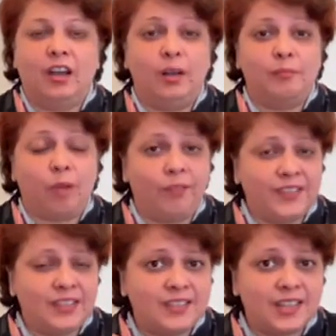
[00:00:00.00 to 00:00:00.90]
On
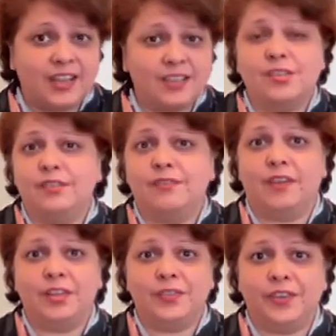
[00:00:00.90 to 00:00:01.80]
the international
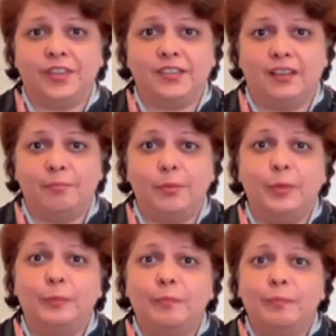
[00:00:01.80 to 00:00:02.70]
funds, for
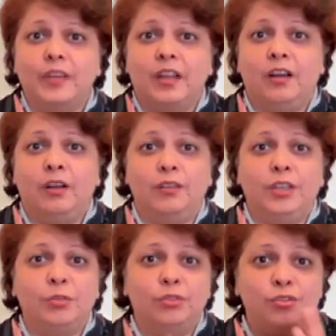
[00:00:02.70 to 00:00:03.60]
example,
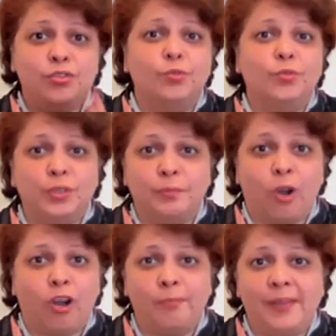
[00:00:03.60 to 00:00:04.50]
do you choose a
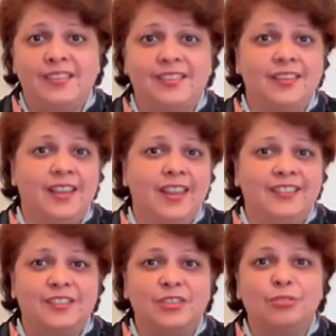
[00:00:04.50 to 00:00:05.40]
broad-based
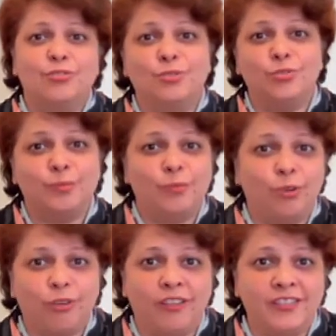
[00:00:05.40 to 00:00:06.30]
index? Do you choose a
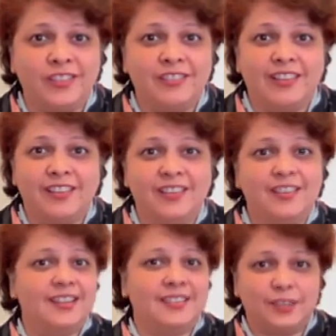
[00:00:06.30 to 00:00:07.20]
more concentrated
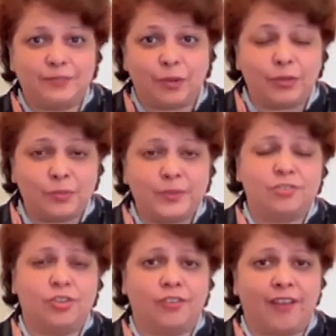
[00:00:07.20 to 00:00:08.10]
index? And of course,
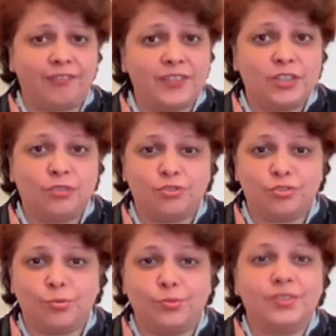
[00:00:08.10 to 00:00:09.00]
which geography do you
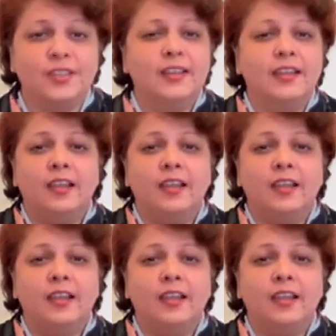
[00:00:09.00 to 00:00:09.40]
choose?